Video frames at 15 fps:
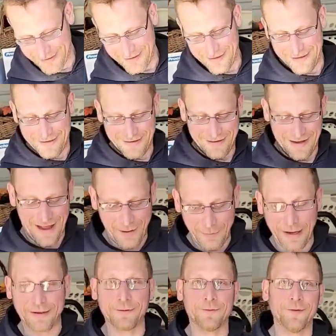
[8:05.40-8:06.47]
right.
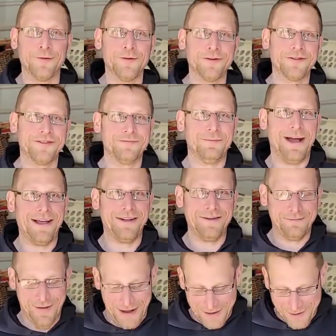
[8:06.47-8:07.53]
I make the rules. I, I
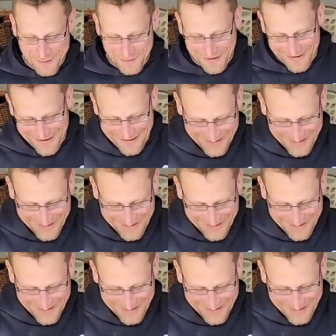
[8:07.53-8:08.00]
make the rules. My, my